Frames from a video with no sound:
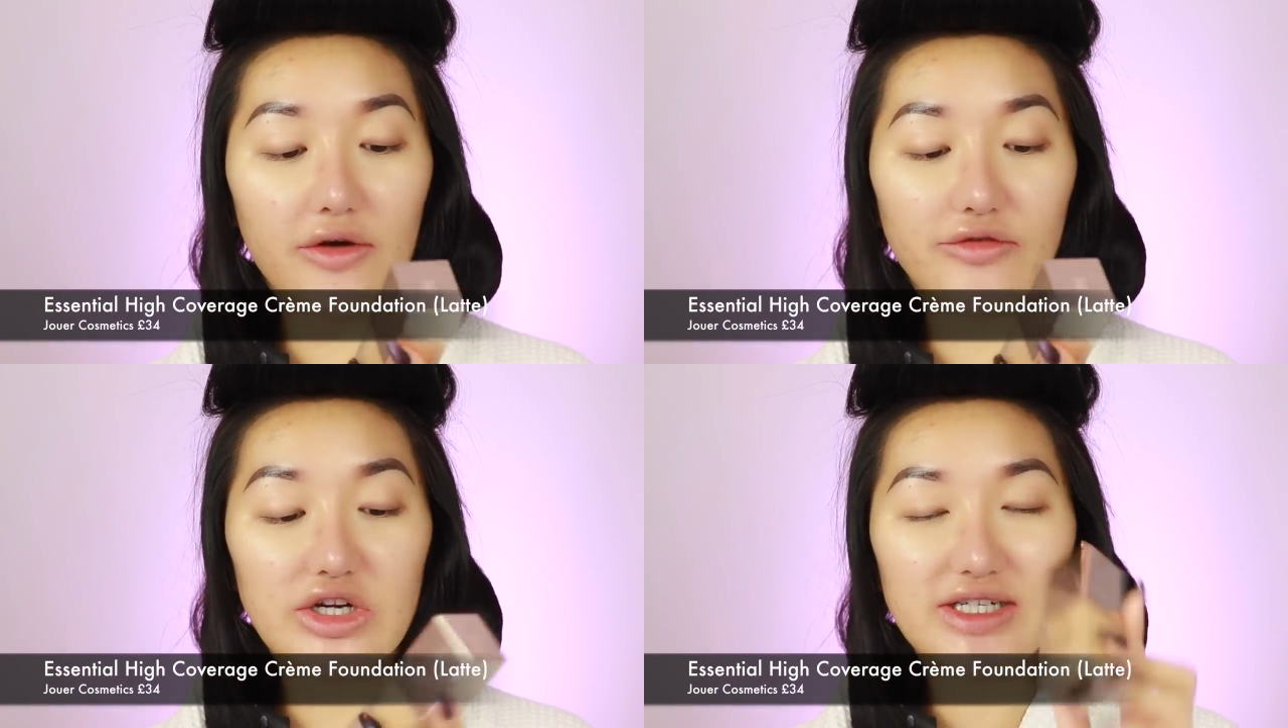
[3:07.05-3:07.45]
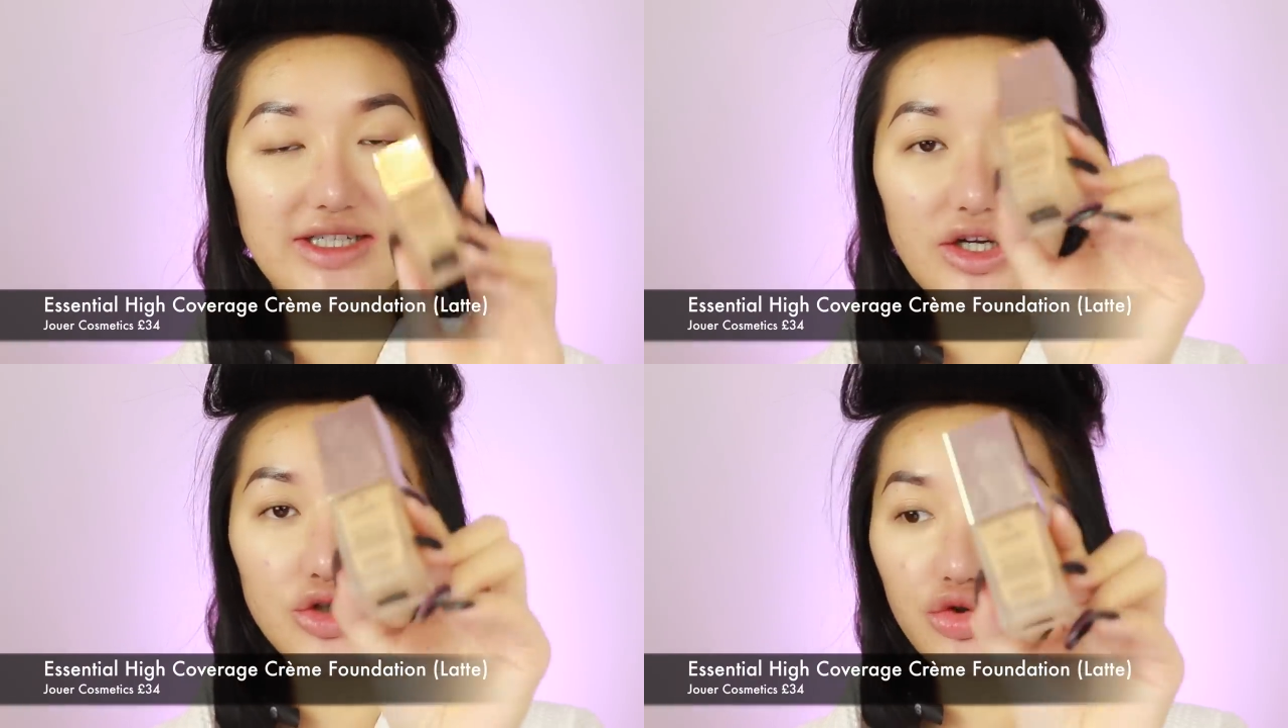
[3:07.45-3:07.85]
Coverage
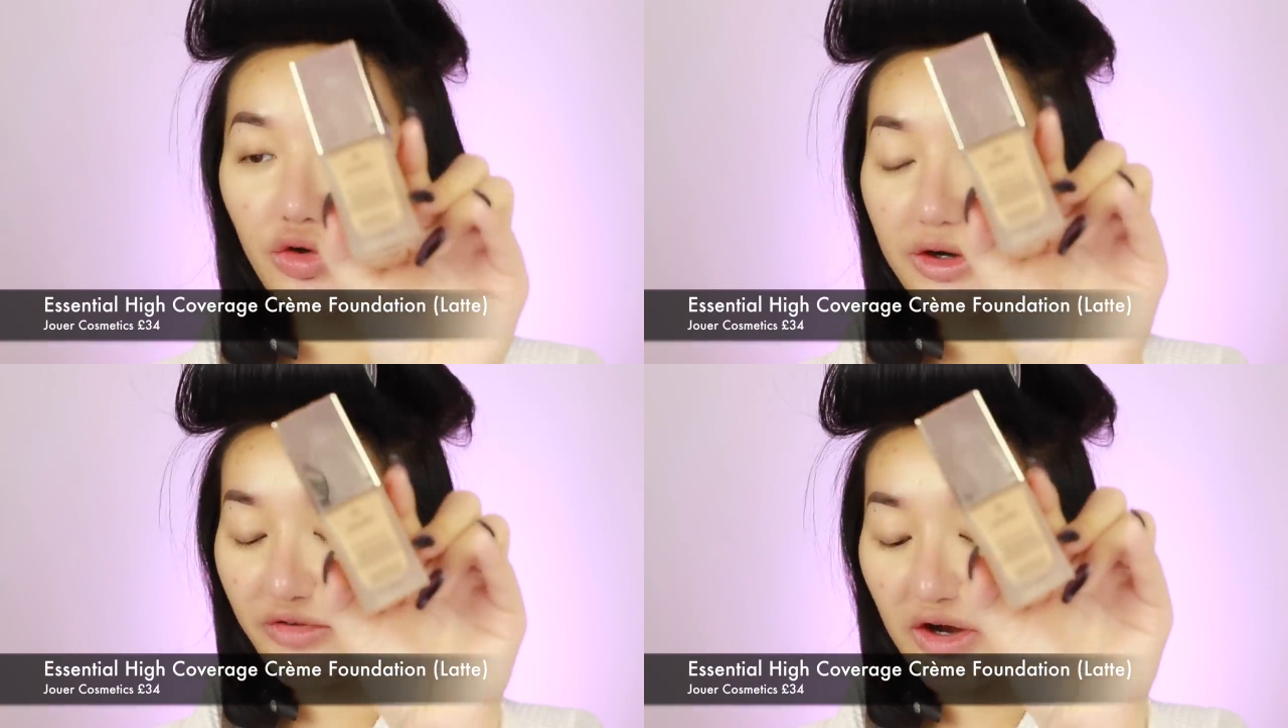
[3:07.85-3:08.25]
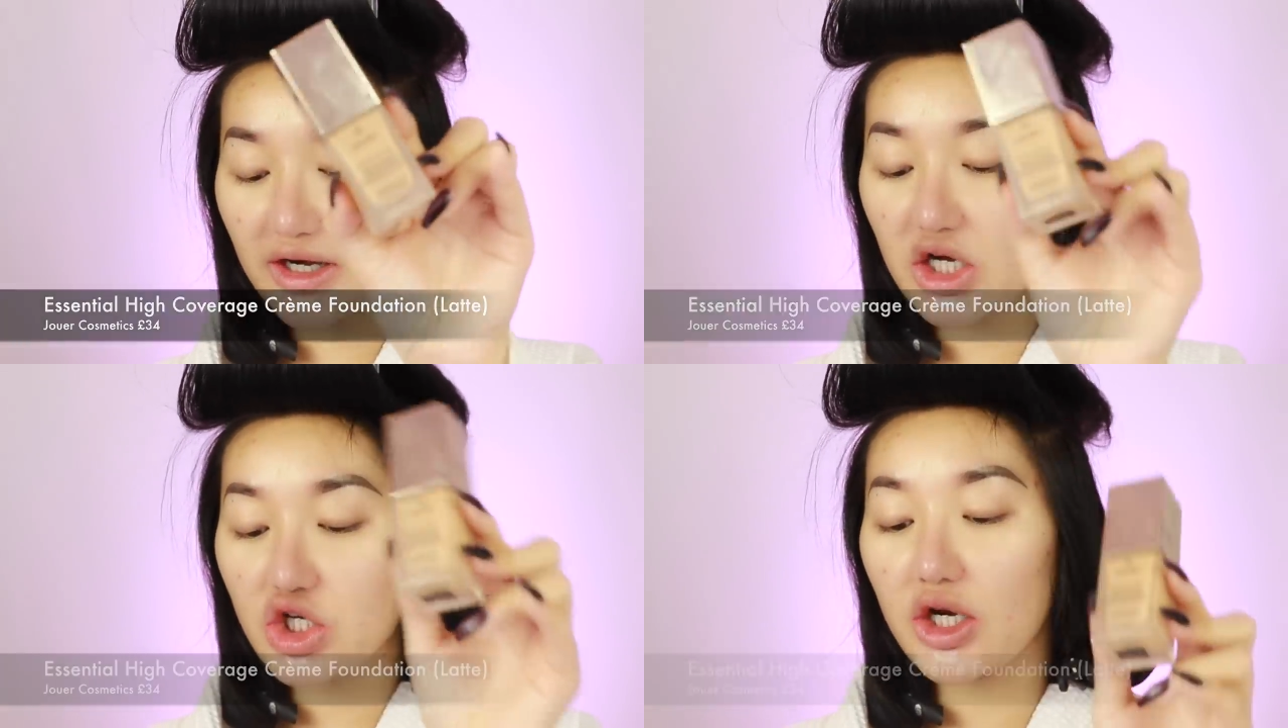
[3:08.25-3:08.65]
Essential Cream
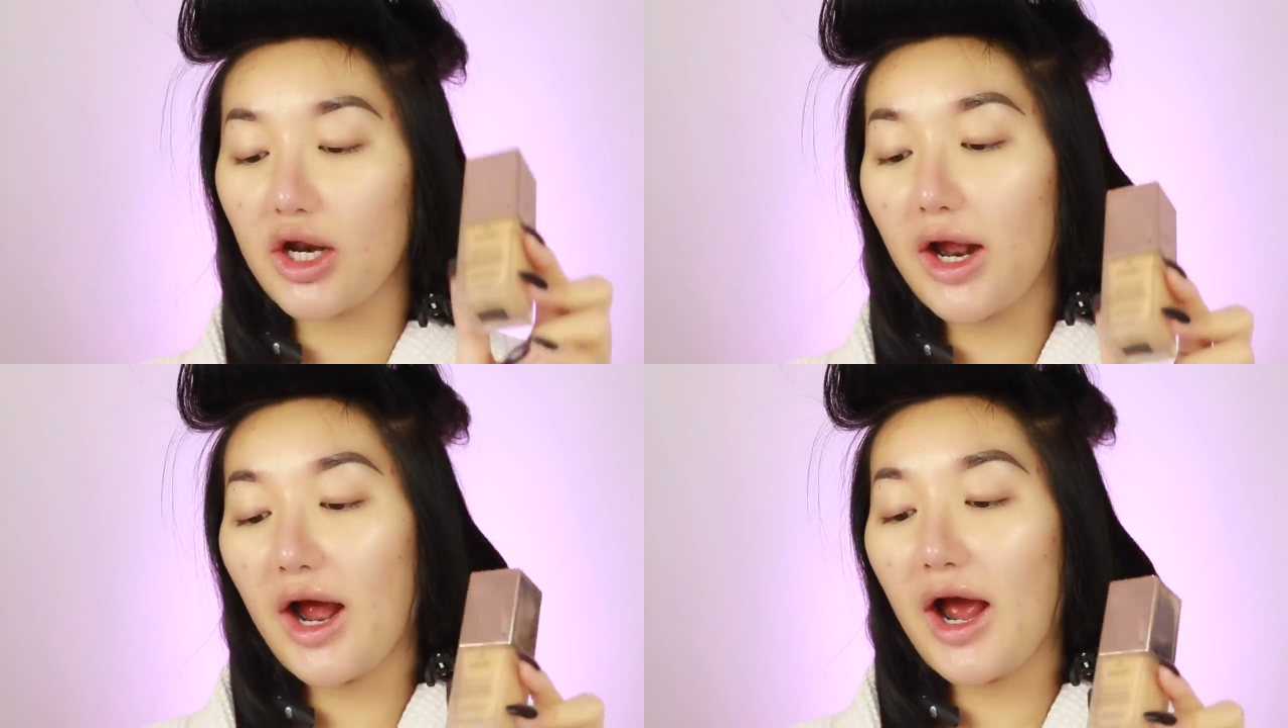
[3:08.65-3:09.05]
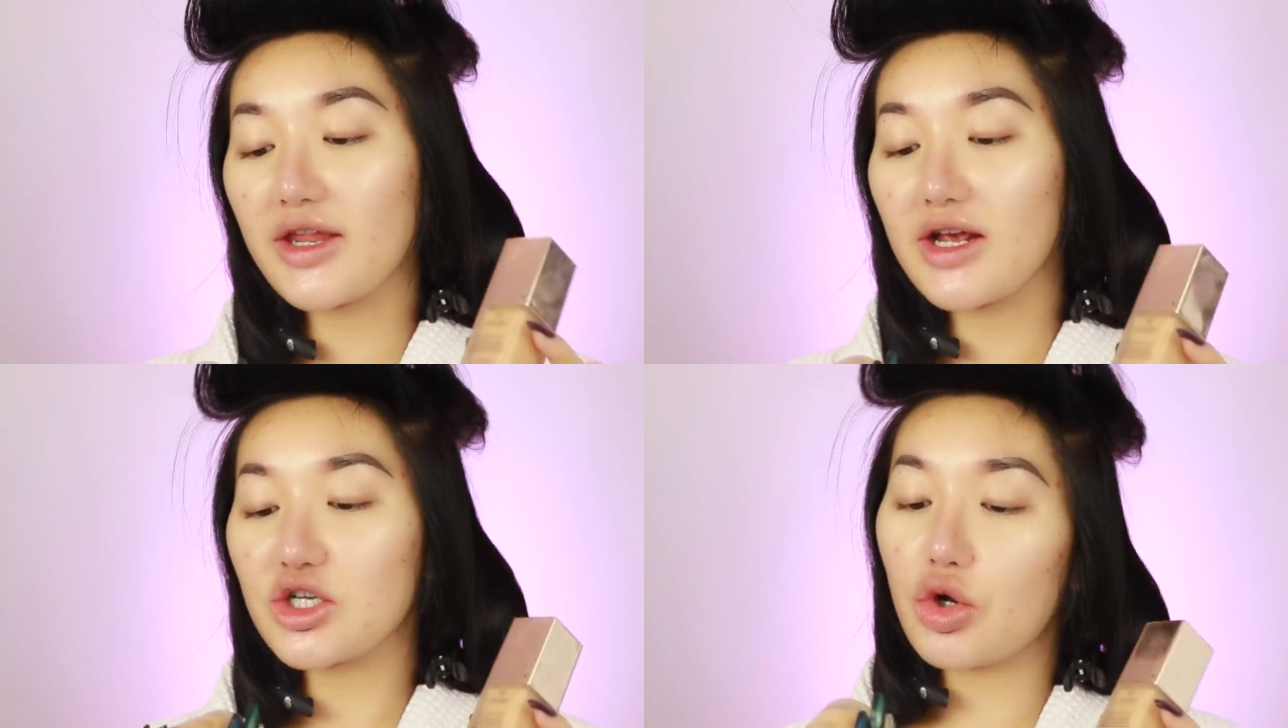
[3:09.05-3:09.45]
Foundation and
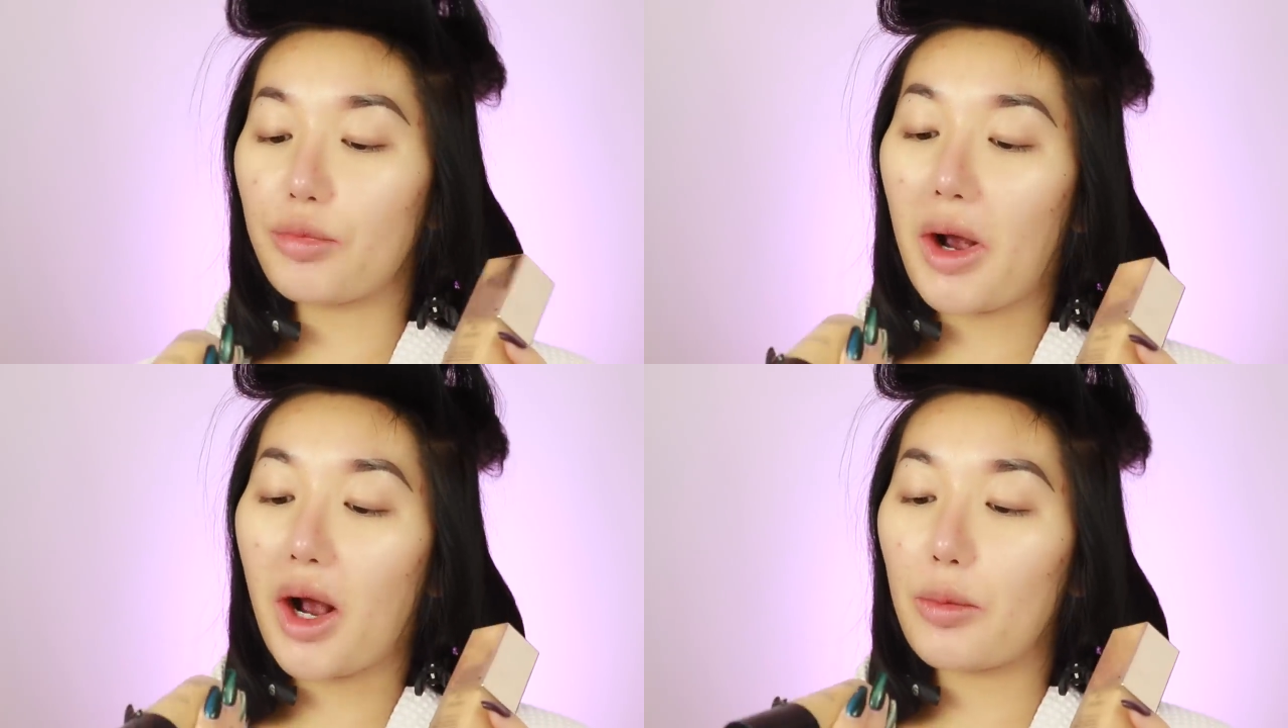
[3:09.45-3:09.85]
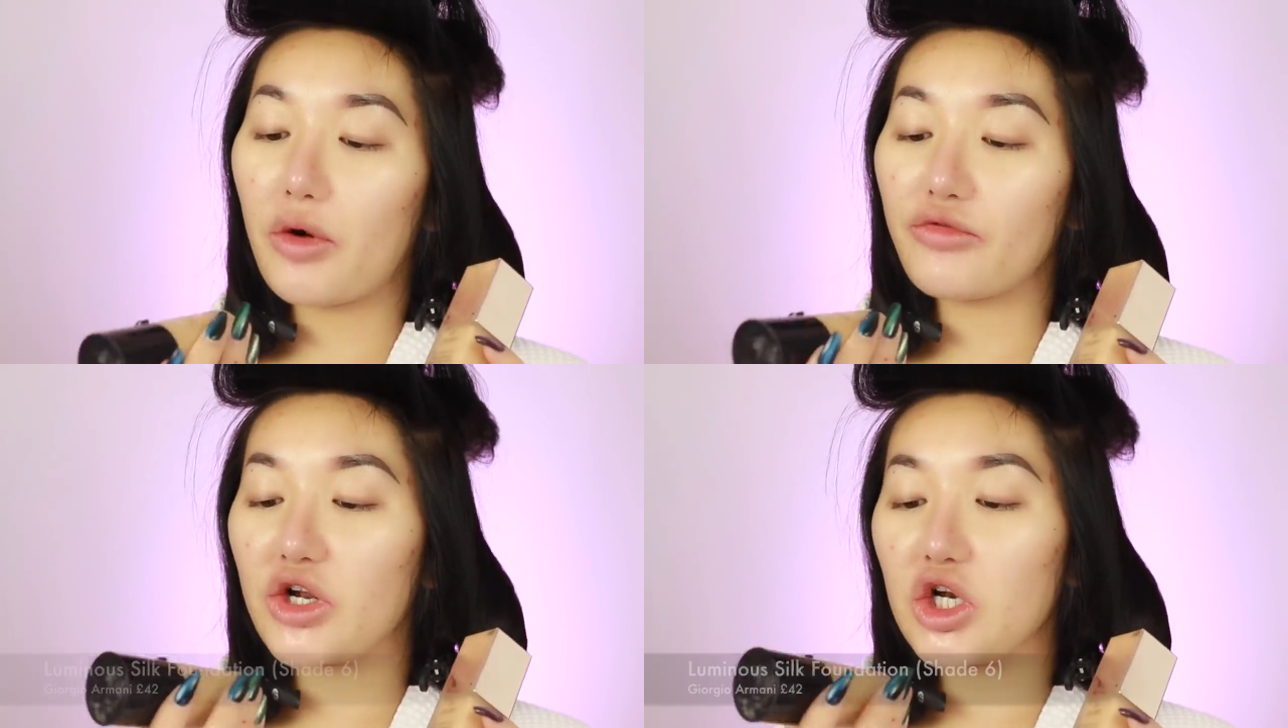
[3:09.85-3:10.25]
then do a pump of the